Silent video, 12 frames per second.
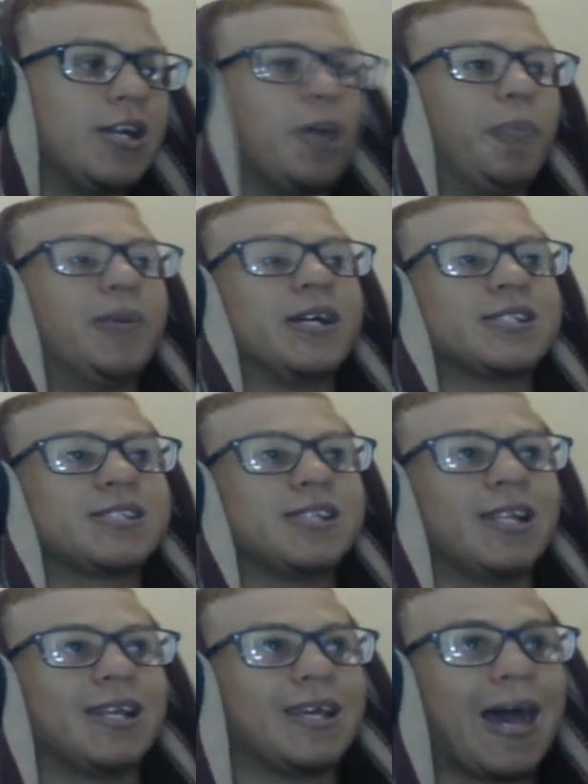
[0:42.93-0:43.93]
Now,
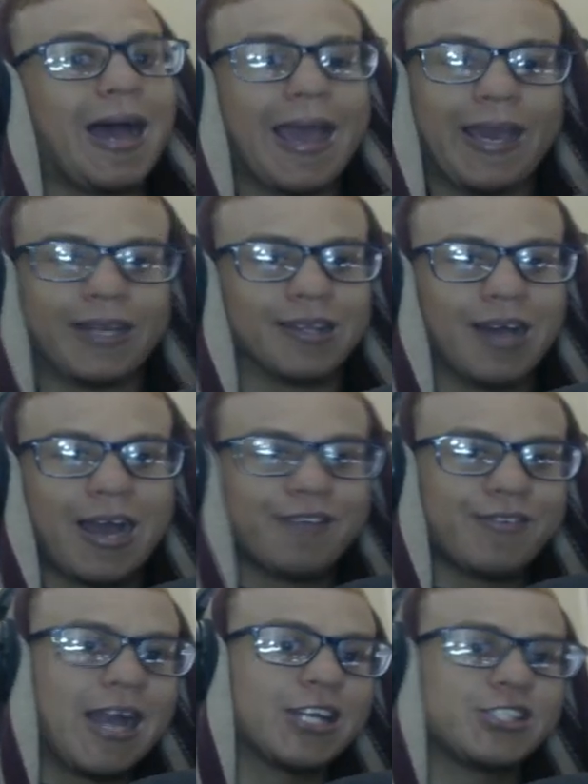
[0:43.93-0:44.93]
personally, I hate
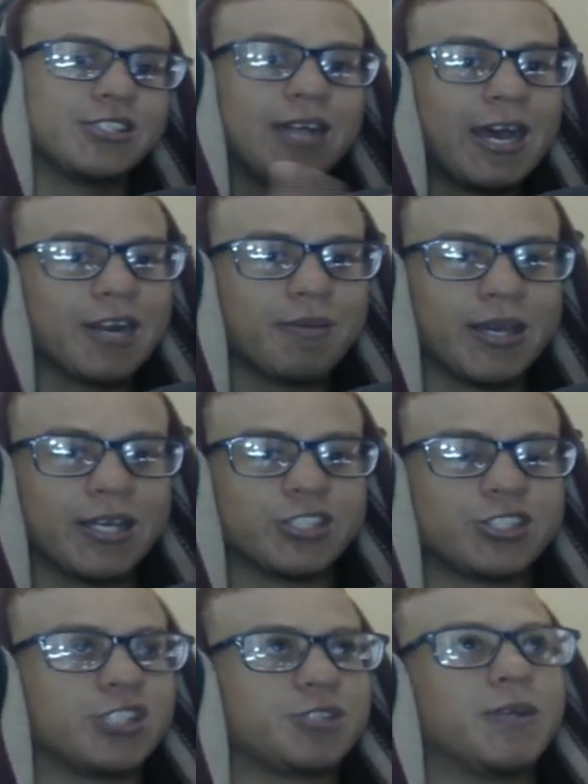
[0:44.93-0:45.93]
live action animes
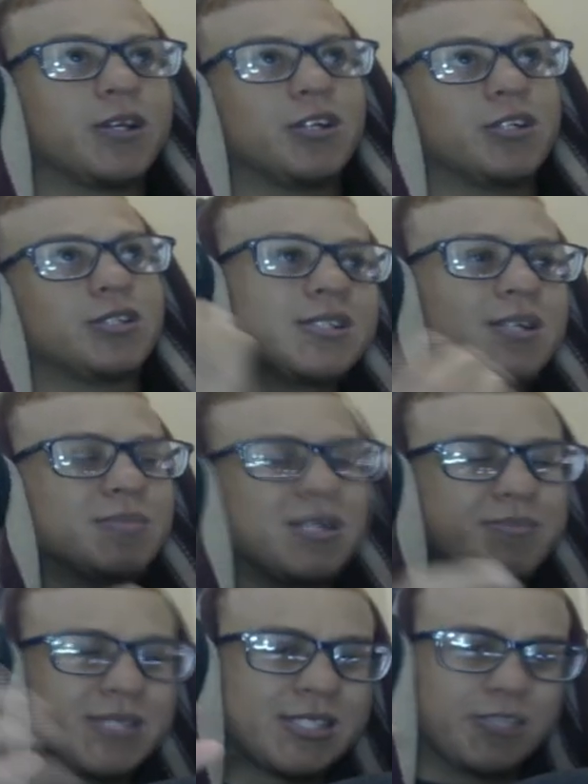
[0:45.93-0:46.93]
just because
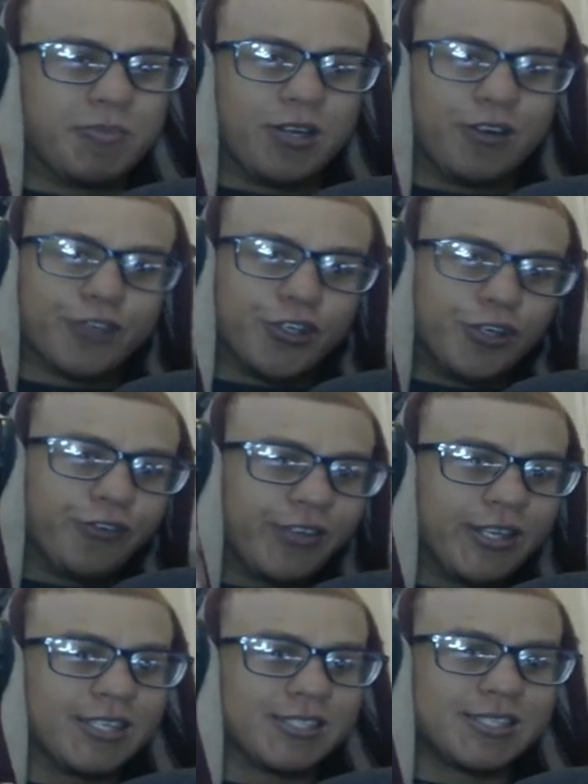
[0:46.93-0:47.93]
sometimes there's a bit of
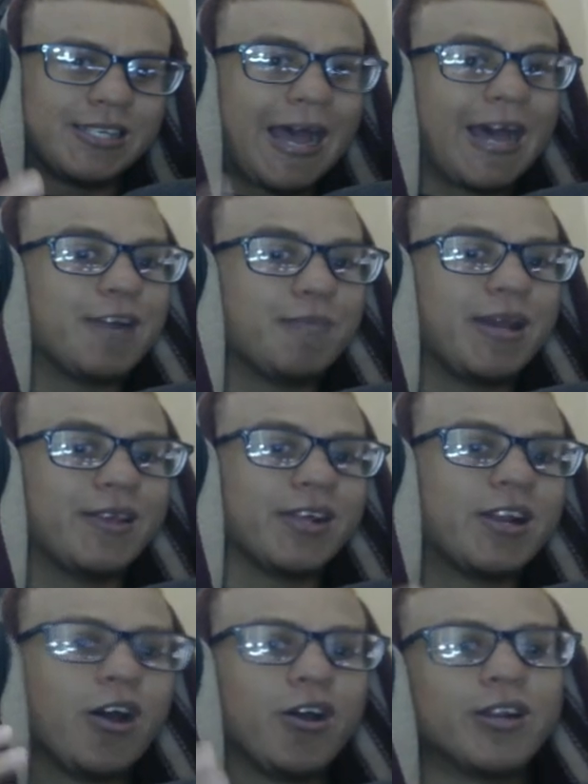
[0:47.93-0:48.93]
goofiness in anime
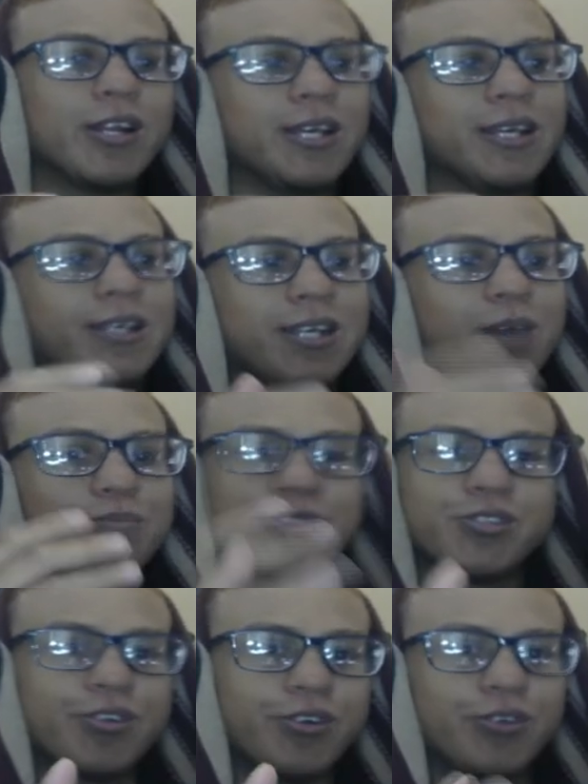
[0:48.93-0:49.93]
that only
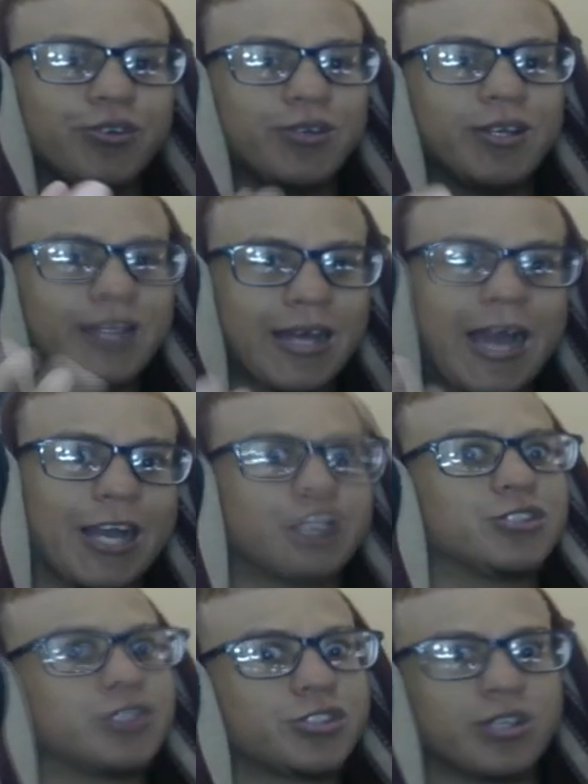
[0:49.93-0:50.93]
comes through in the
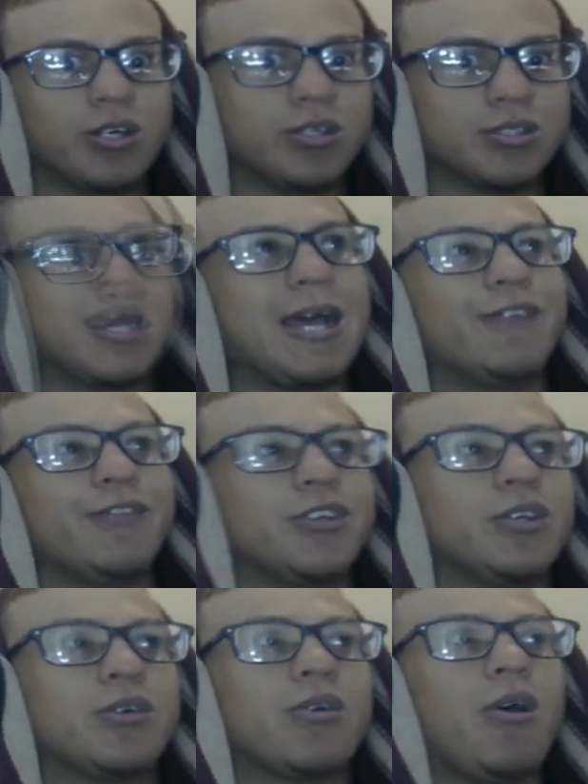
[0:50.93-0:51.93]
actual shows. And if
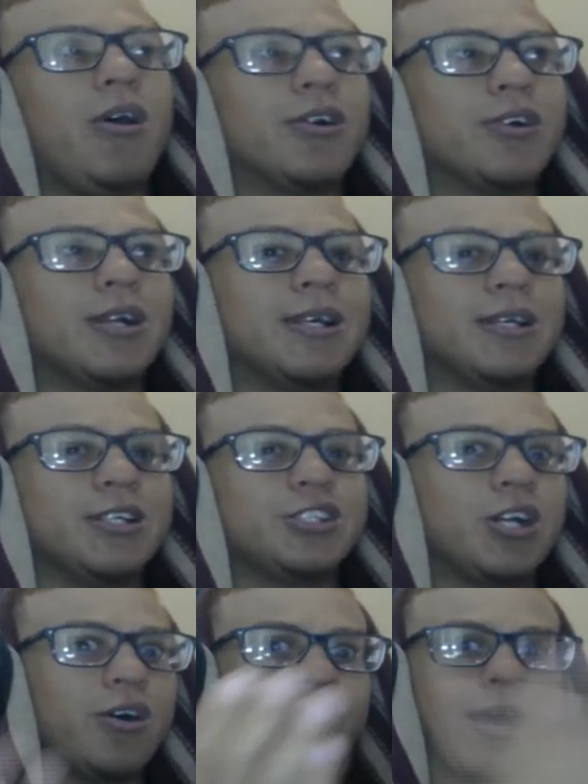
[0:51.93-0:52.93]
you can't really
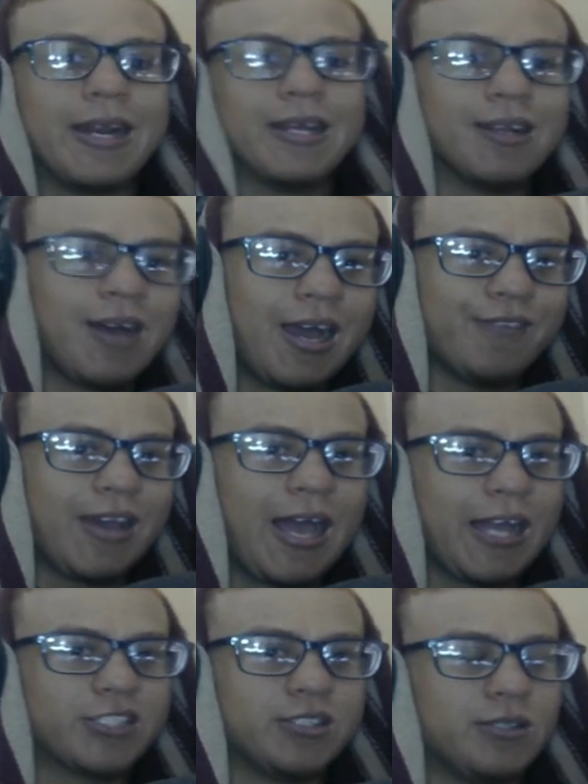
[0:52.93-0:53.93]
show that in live
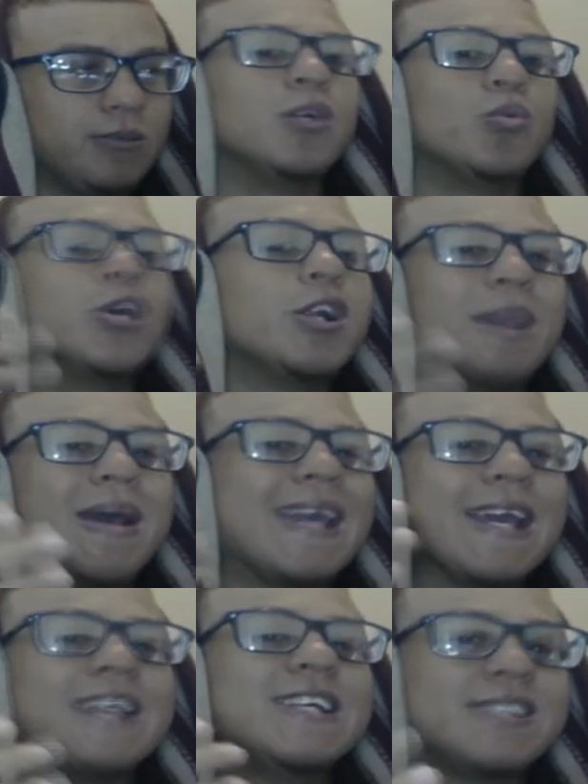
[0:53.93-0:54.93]
action, it wouldn't
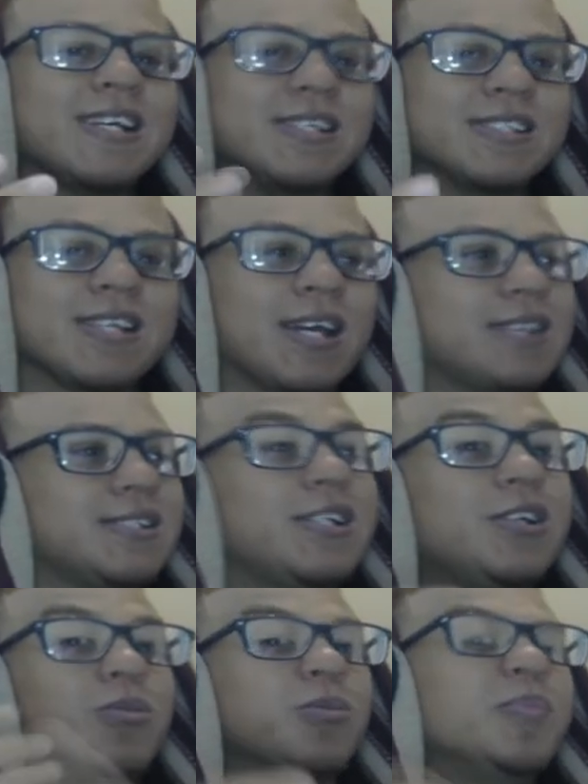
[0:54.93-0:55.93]
make any sense. Like I
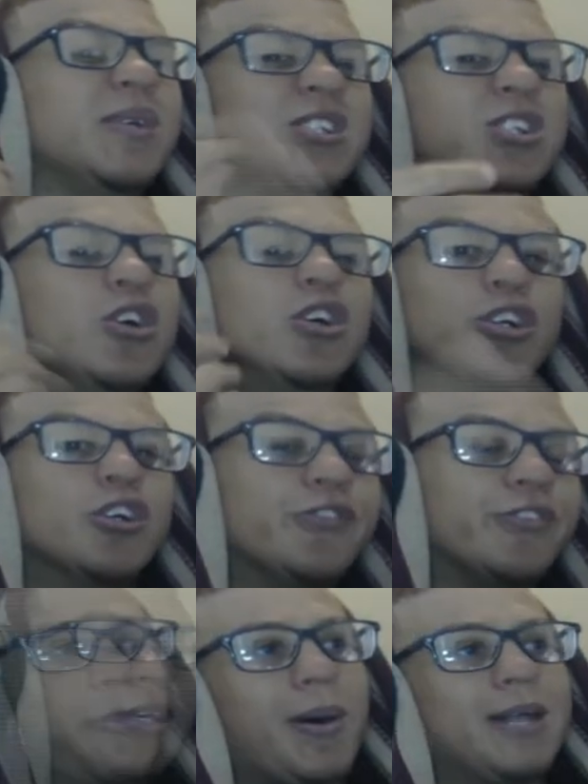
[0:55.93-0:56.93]
said, it'll be so
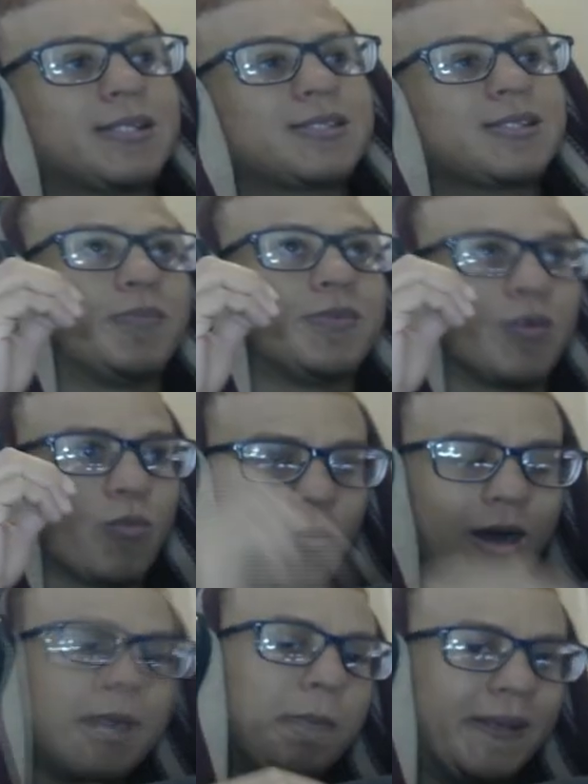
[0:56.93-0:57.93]
goofy. But
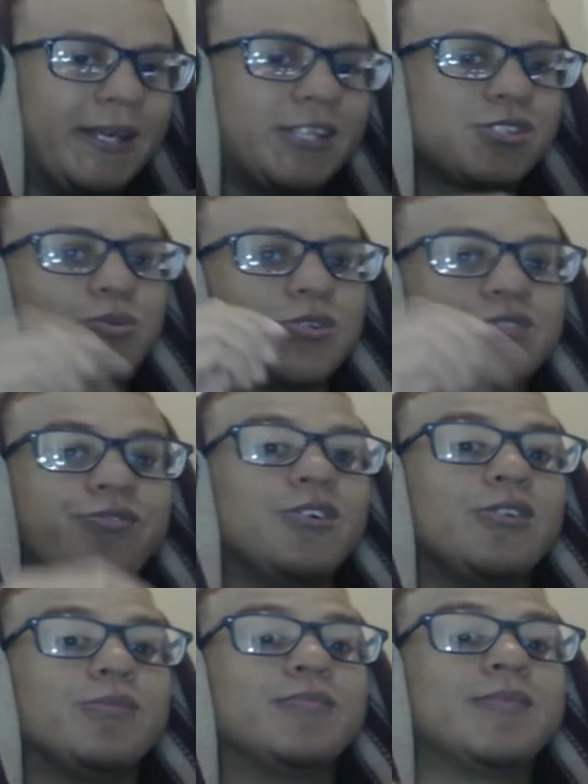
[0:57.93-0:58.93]
One Piece was
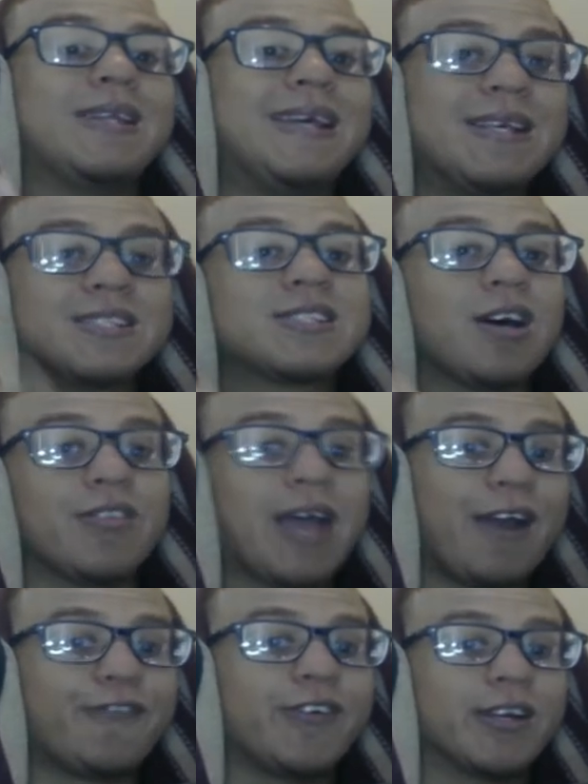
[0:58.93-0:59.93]
filmed in South
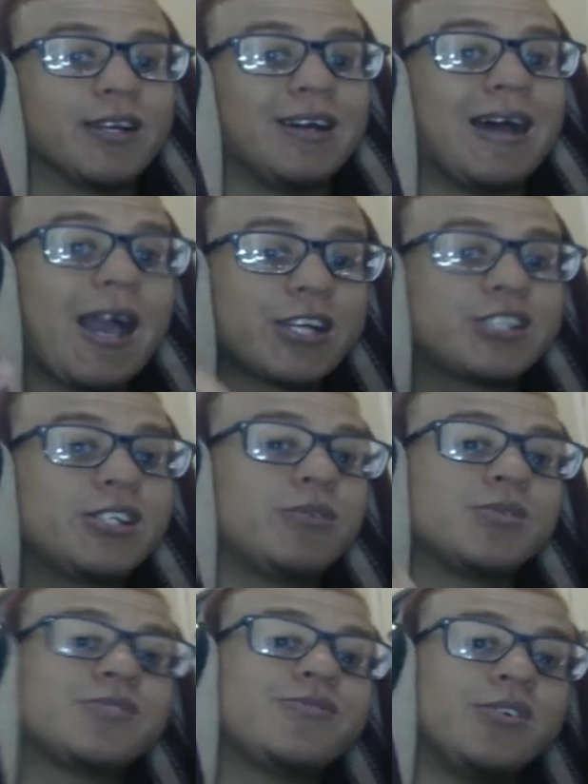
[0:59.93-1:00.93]
Africa. Actually, it
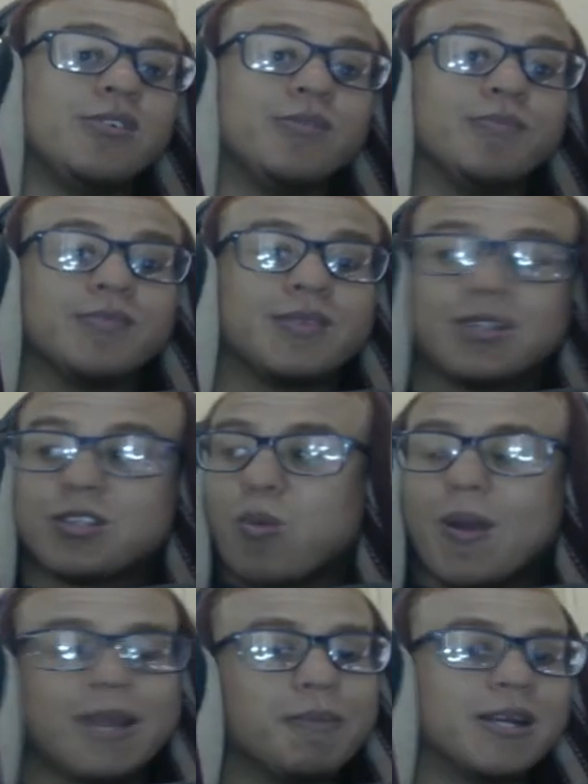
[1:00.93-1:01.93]
was filmed
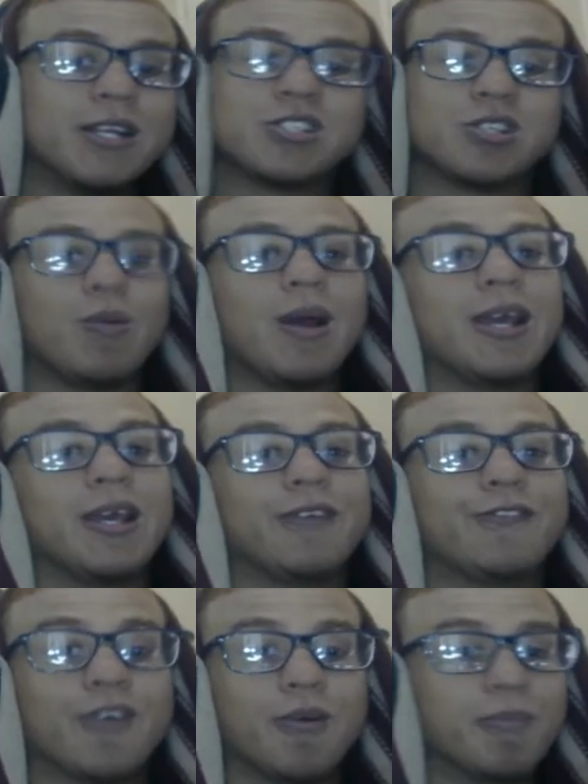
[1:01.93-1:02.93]
20 minutes away
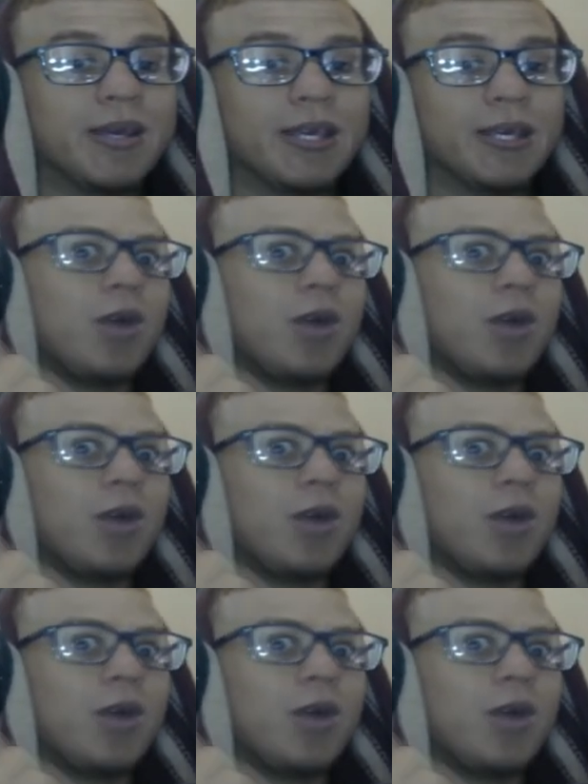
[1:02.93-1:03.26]
from me.